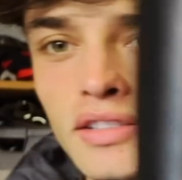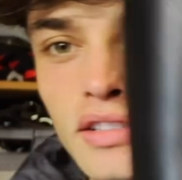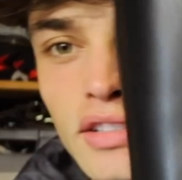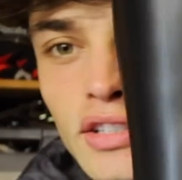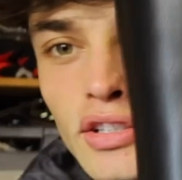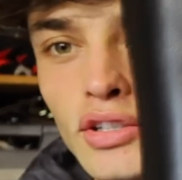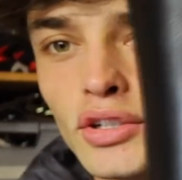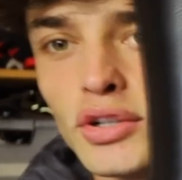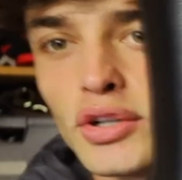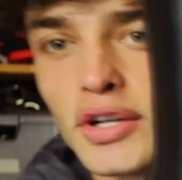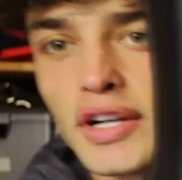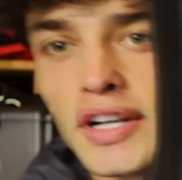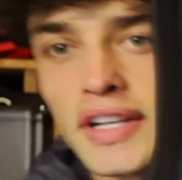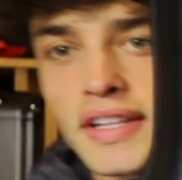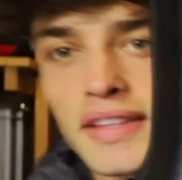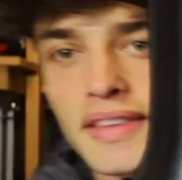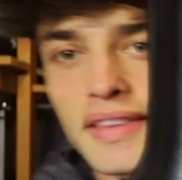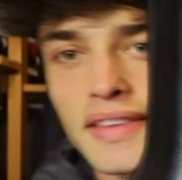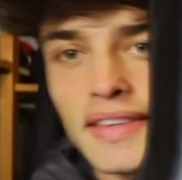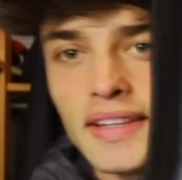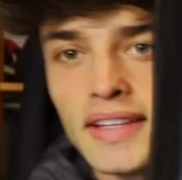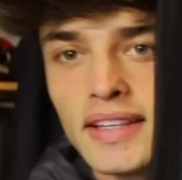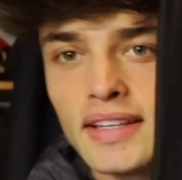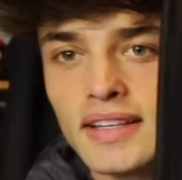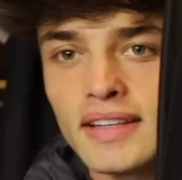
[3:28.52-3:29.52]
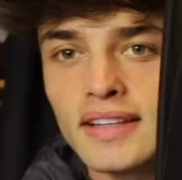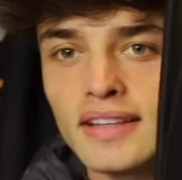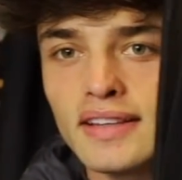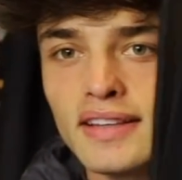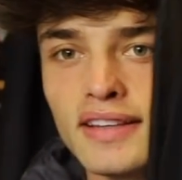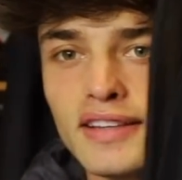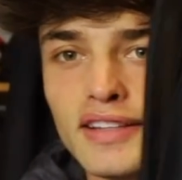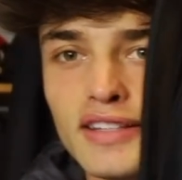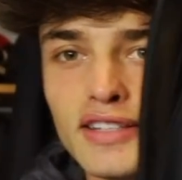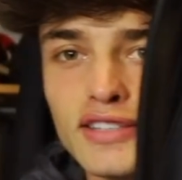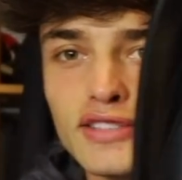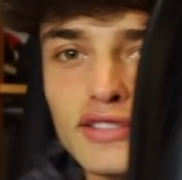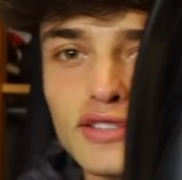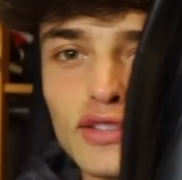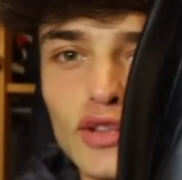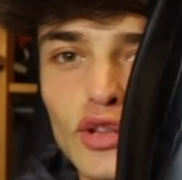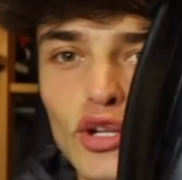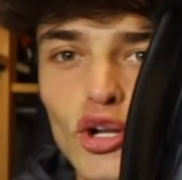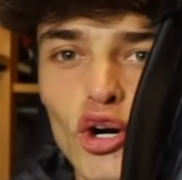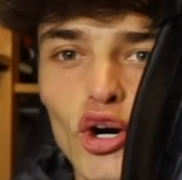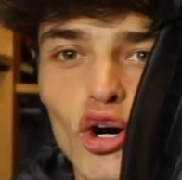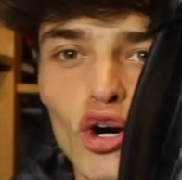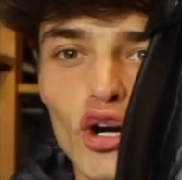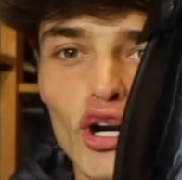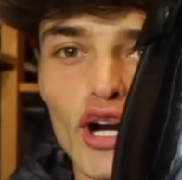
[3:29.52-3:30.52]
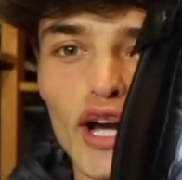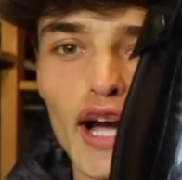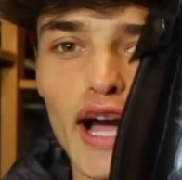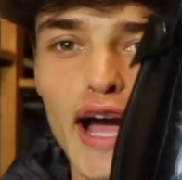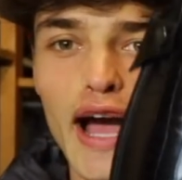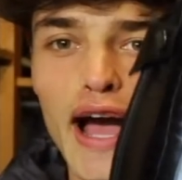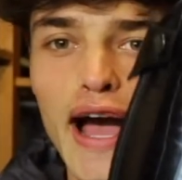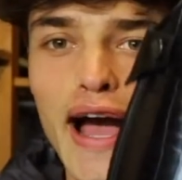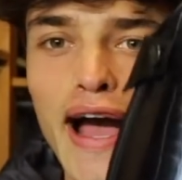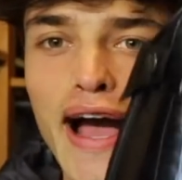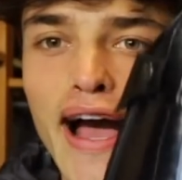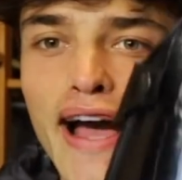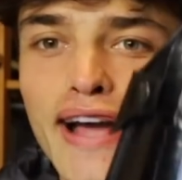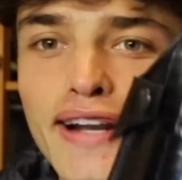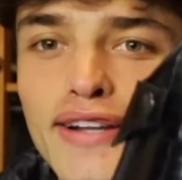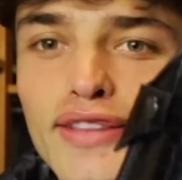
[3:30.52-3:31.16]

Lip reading: Look at these, look at